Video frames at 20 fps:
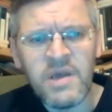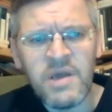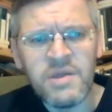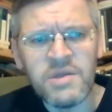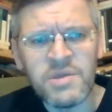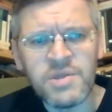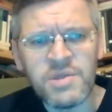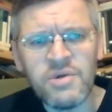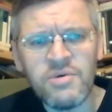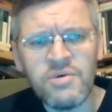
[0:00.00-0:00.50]

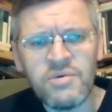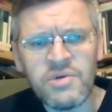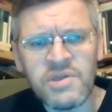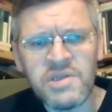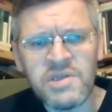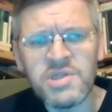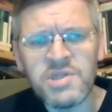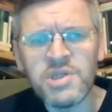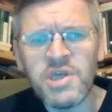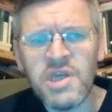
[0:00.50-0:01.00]
The dew on
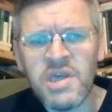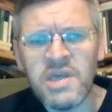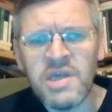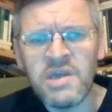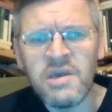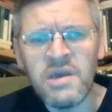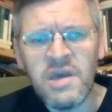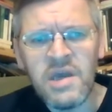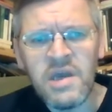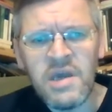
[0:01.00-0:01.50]
its cheek
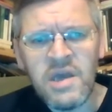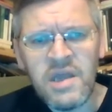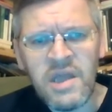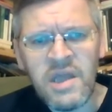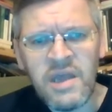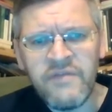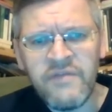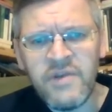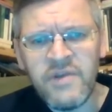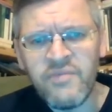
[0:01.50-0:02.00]

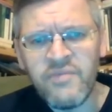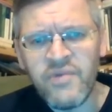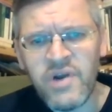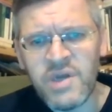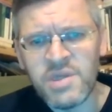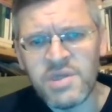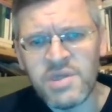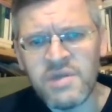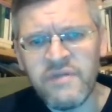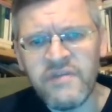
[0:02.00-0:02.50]
gave the
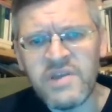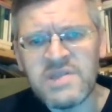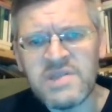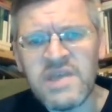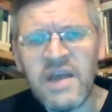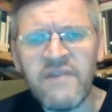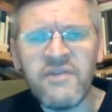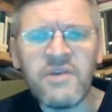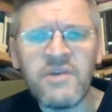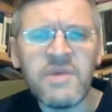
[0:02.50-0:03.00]
impression of its
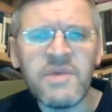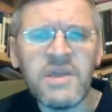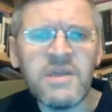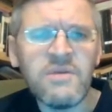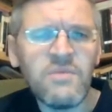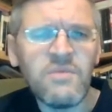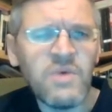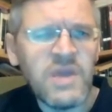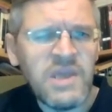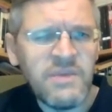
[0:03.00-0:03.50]
having
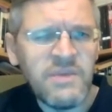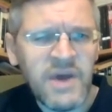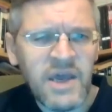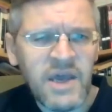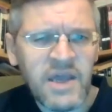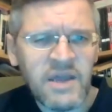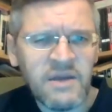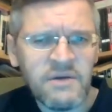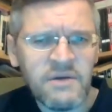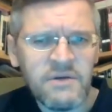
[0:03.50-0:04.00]
been
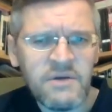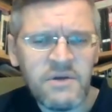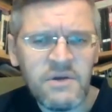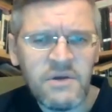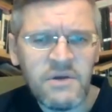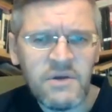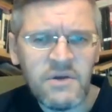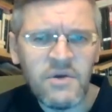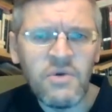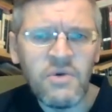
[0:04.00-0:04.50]
weeping,
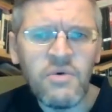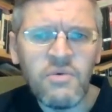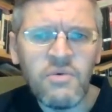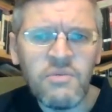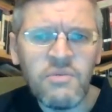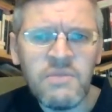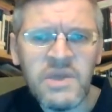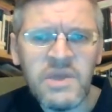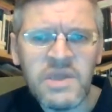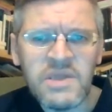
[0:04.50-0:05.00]
caught
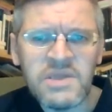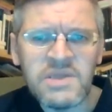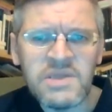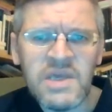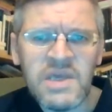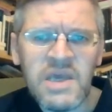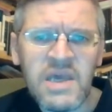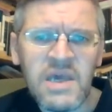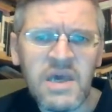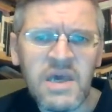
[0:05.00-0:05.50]

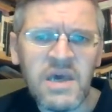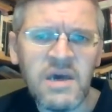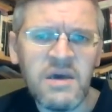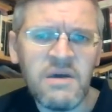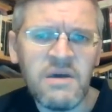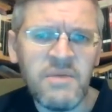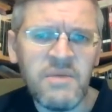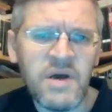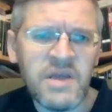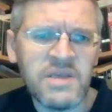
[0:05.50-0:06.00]
mid-tear
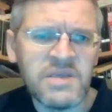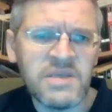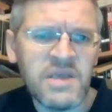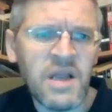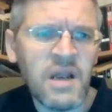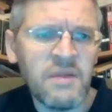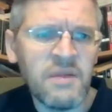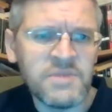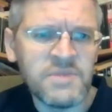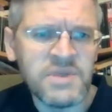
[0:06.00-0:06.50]
by his
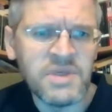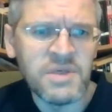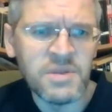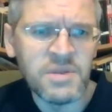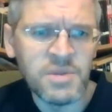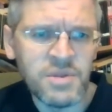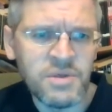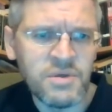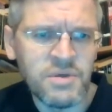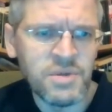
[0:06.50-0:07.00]
clumsy
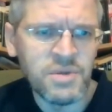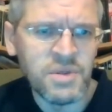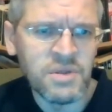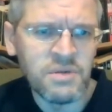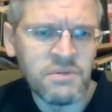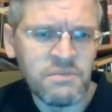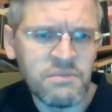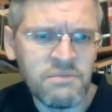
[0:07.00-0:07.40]
intrusion.